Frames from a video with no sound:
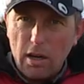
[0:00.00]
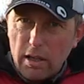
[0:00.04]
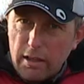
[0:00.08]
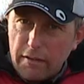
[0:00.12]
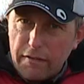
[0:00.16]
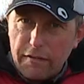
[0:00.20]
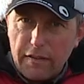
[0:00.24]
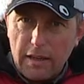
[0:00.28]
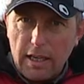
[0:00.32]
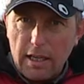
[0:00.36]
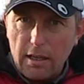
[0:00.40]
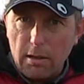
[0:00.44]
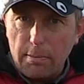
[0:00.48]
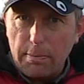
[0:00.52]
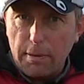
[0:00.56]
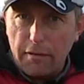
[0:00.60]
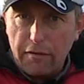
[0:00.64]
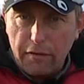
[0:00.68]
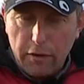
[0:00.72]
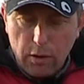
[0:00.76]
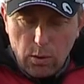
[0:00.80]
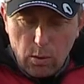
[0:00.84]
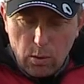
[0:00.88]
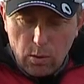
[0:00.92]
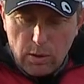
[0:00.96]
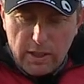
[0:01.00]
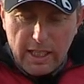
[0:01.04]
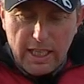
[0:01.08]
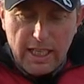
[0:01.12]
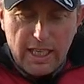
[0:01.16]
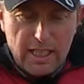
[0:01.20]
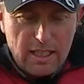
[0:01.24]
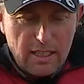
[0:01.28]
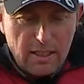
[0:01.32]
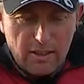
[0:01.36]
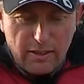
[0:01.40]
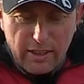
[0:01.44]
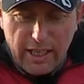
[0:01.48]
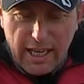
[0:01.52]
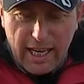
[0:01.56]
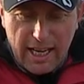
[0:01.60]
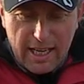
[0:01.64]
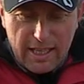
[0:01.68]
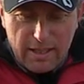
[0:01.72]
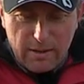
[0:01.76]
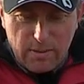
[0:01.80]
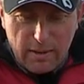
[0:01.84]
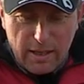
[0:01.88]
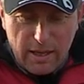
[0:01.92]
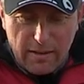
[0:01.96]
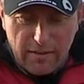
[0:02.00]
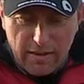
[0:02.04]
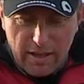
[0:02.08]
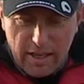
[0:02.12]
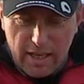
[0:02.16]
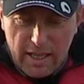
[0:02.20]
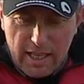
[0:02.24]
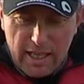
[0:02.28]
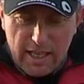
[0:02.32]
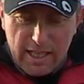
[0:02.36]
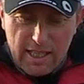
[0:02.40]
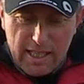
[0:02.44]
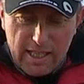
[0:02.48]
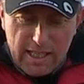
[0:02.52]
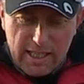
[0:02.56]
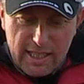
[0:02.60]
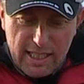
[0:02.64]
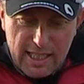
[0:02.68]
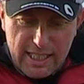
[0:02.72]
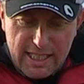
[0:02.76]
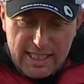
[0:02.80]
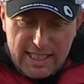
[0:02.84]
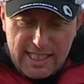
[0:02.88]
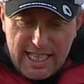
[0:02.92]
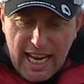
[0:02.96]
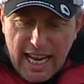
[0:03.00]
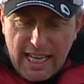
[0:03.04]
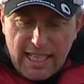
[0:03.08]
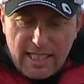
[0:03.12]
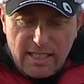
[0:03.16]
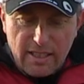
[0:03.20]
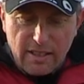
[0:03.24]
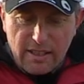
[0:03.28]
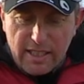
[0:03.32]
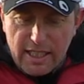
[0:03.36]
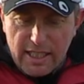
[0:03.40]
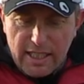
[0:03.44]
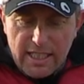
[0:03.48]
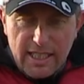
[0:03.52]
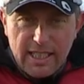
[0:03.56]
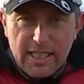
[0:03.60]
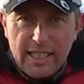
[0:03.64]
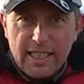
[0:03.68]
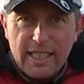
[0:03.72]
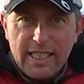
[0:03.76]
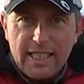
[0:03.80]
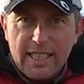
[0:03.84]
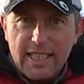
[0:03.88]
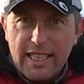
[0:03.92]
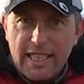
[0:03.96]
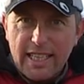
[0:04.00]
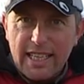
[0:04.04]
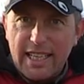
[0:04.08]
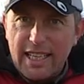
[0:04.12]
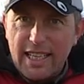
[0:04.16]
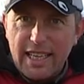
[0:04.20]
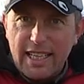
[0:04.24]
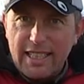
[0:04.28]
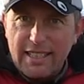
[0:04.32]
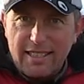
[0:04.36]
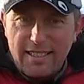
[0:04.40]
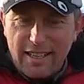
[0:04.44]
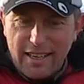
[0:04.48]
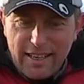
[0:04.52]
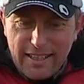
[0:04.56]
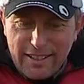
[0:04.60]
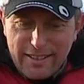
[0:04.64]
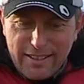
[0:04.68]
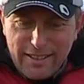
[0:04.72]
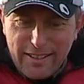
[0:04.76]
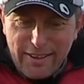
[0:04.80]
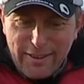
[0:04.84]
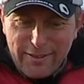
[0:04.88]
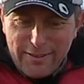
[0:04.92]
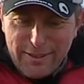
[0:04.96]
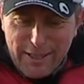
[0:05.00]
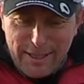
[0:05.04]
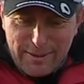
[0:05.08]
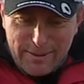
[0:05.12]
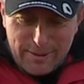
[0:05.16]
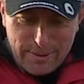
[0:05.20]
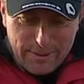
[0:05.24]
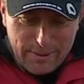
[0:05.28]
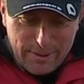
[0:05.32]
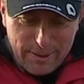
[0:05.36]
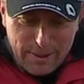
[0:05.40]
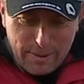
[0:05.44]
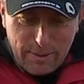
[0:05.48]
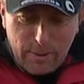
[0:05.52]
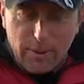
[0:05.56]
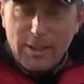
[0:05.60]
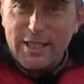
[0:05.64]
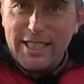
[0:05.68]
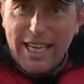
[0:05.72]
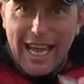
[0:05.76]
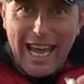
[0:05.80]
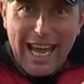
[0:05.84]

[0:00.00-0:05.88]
either filling up a fuel, diesel on your hands, whatever. This scent on it, it, it doesn't half seem to work. Once they